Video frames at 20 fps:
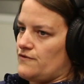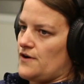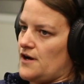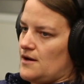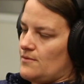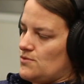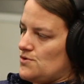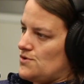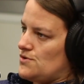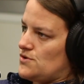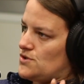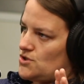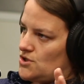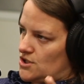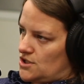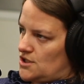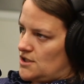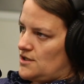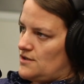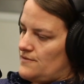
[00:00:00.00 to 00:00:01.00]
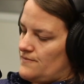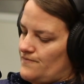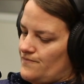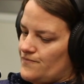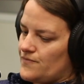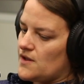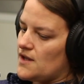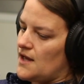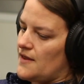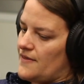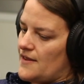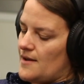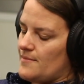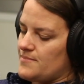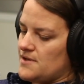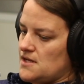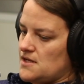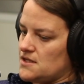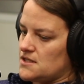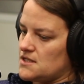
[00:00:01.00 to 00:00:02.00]
for animal nutrition and that
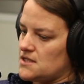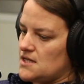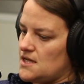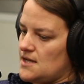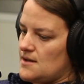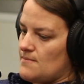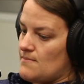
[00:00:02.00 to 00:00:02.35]
piece.